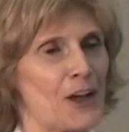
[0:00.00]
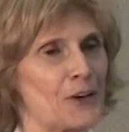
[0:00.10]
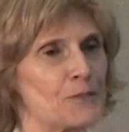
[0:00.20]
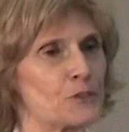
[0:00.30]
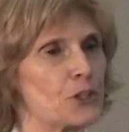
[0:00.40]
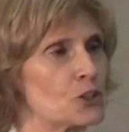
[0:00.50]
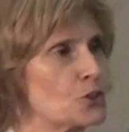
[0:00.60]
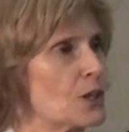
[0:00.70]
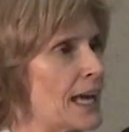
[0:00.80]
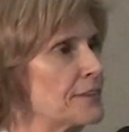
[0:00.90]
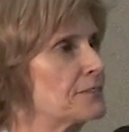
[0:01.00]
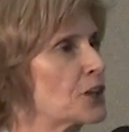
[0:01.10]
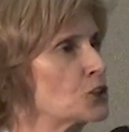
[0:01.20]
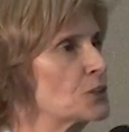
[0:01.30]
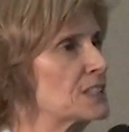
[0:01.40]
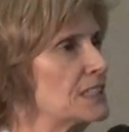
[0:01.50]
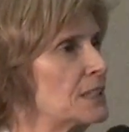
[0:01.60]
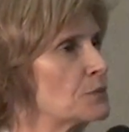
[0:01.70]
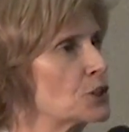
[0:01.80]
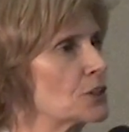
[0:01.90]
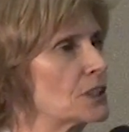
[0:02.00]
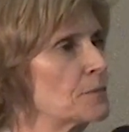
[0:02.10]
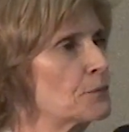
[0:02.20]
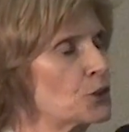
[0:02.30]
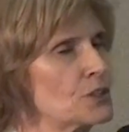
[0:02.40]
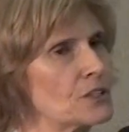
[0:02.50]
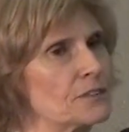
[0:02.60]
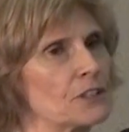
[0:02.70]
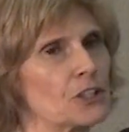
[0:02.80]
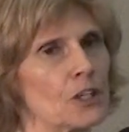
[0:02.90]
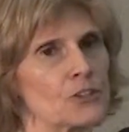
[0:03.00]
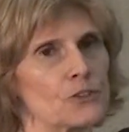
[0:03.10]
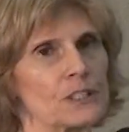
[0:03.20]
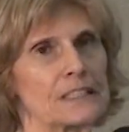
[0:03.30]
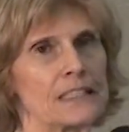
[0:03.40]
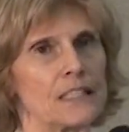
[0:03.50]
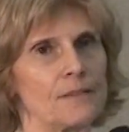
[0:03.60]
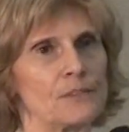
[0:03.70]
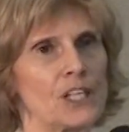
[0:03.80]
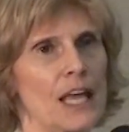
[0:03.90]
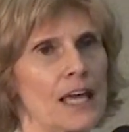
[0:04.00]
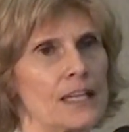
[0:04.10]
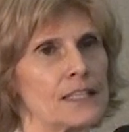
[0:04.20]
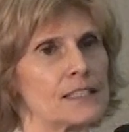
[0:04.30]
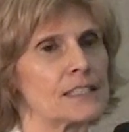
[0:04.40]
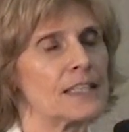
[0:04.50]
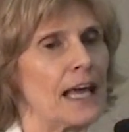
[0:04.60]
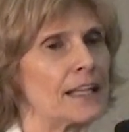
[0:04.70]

Um, we also have country teams. The importance of our country teams is